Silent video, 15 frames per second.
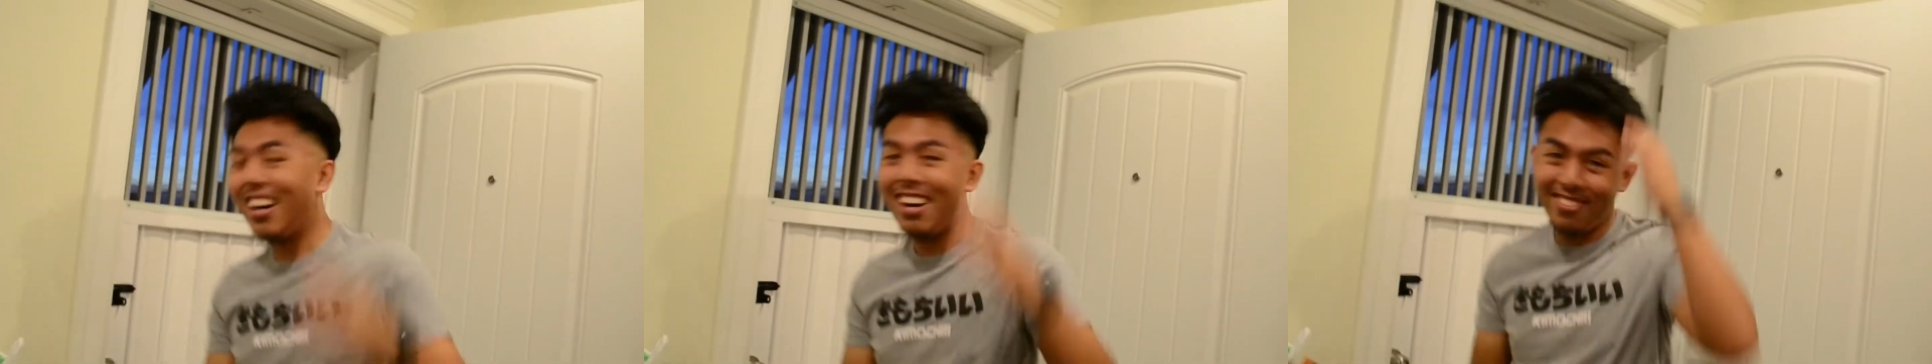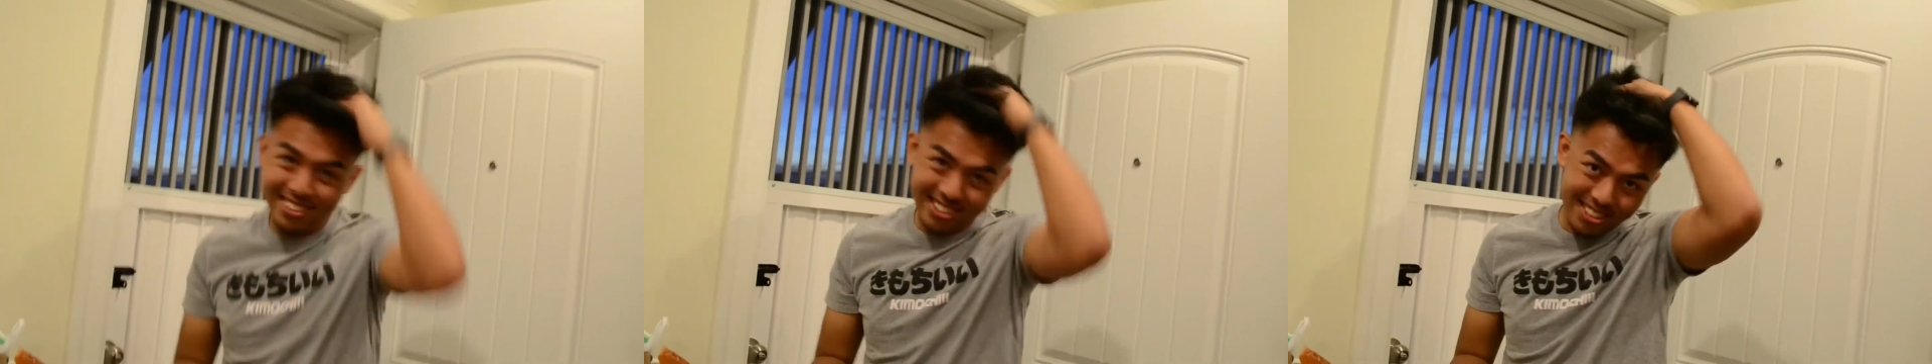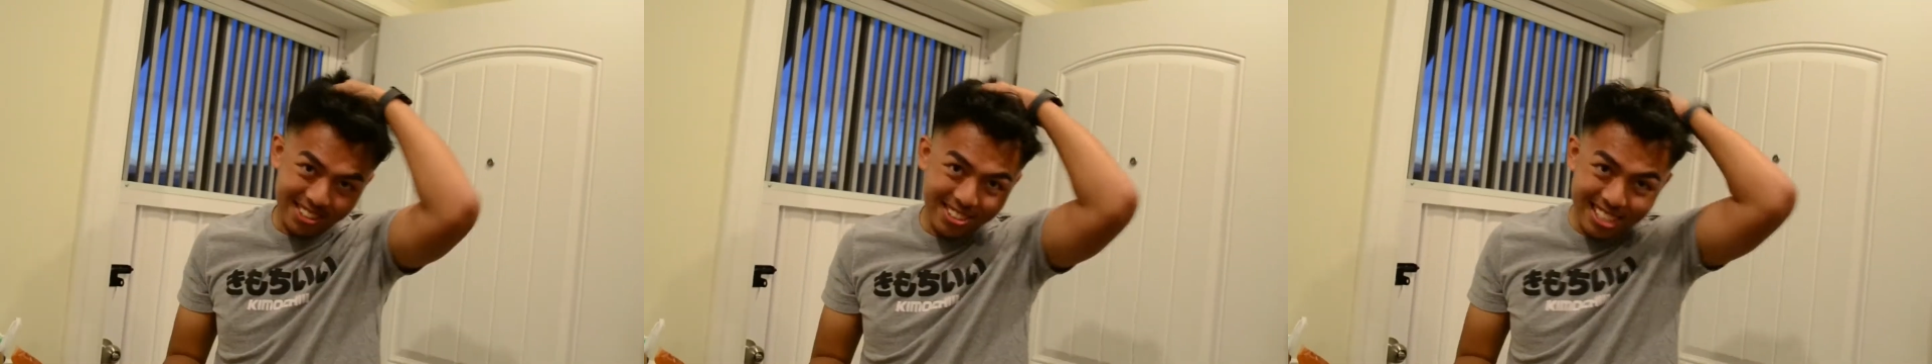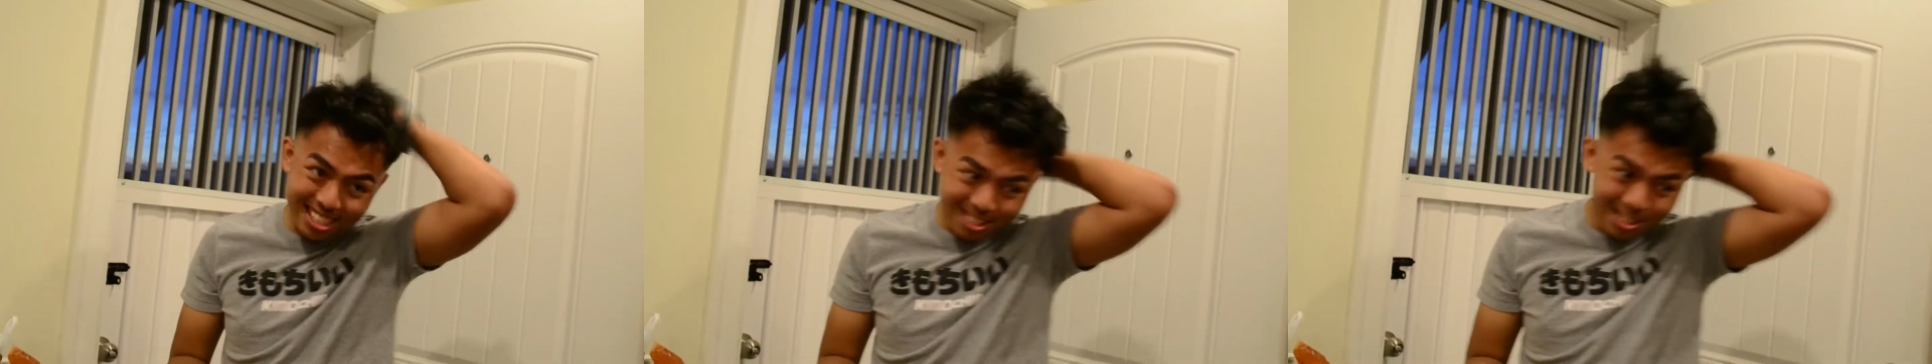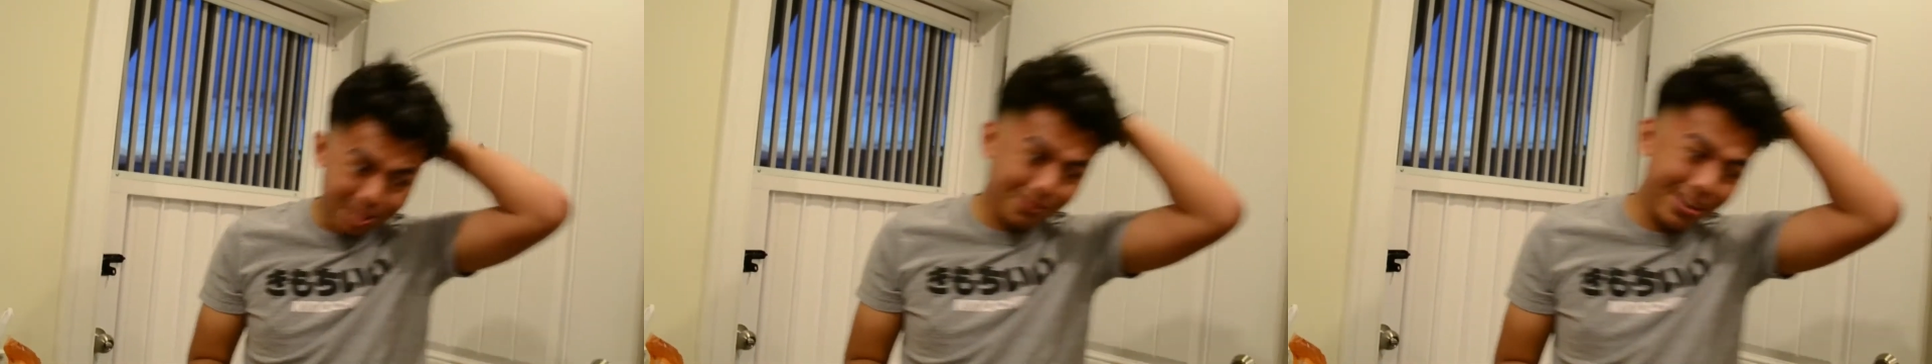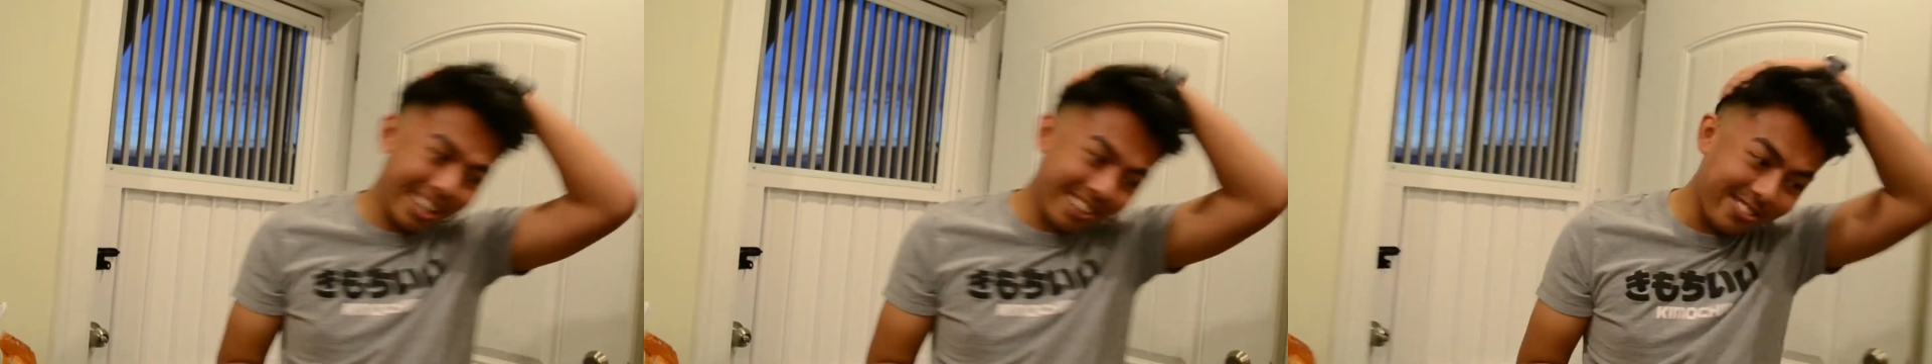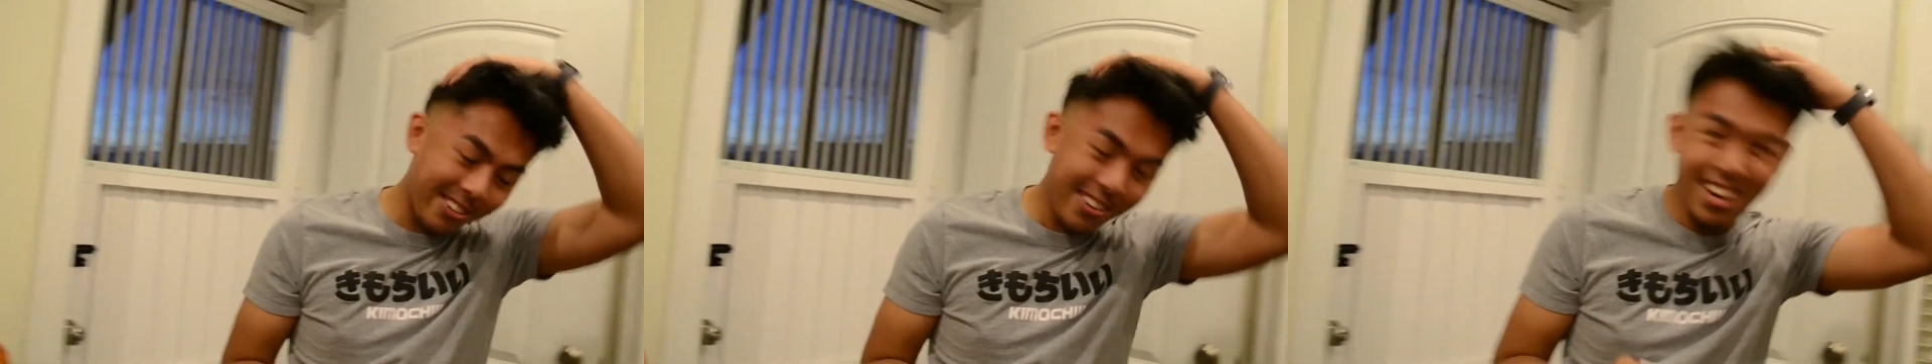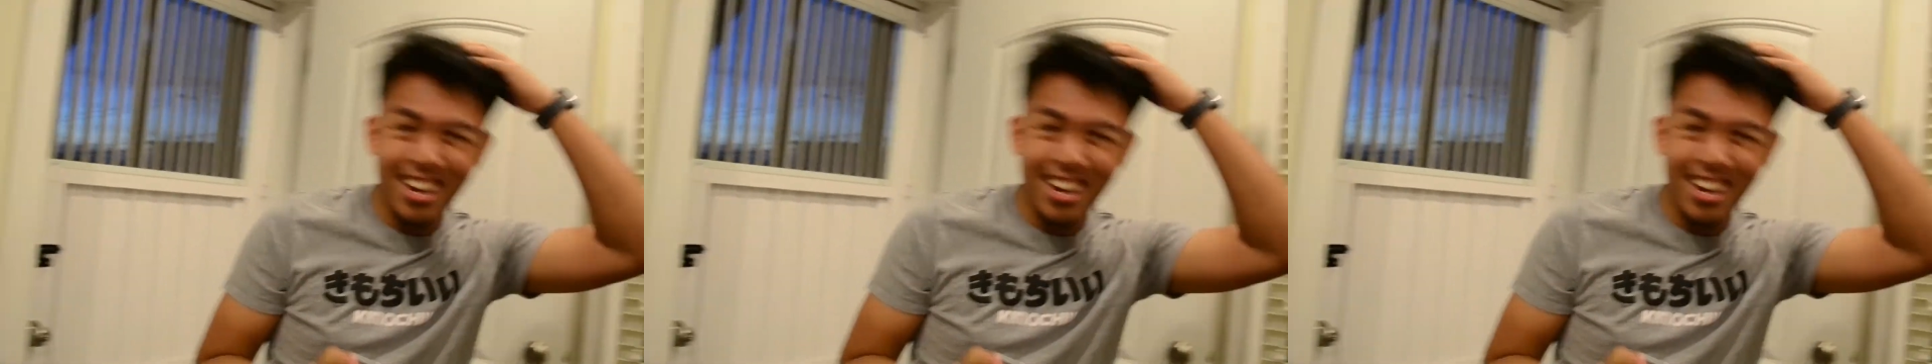I feel so disrespectful.